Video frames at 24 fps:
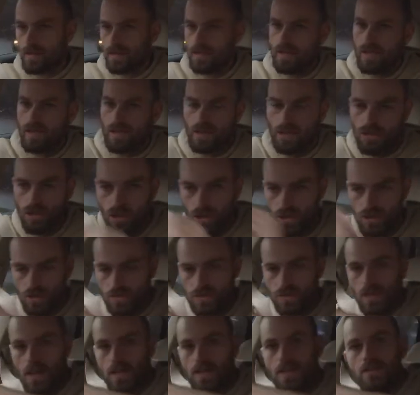it
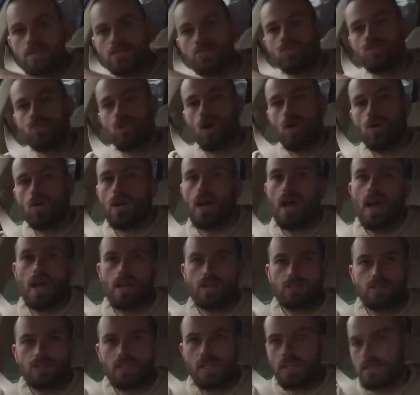looked like there's not
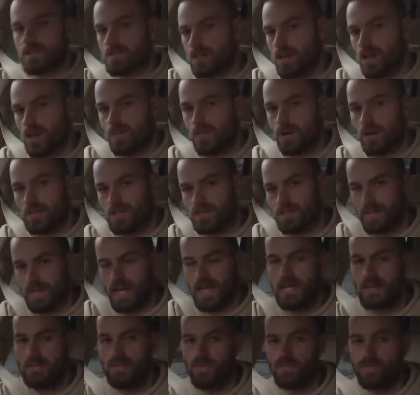actually any tow bars
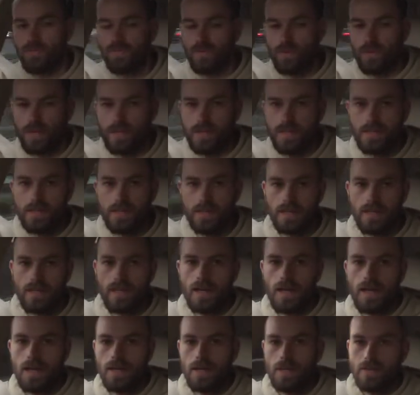available for it.
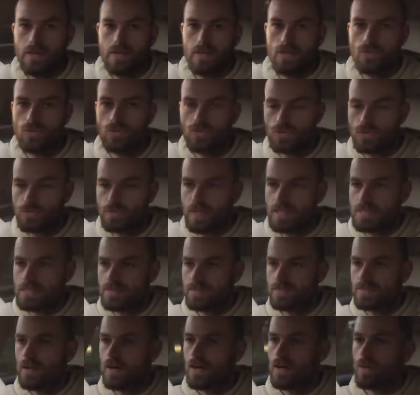They all
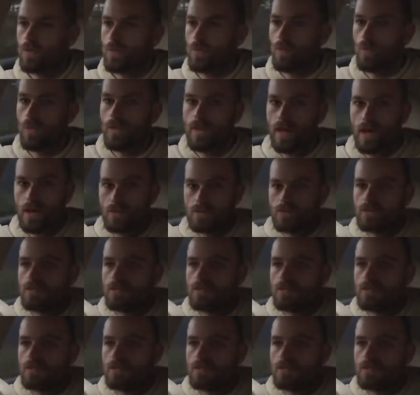specify without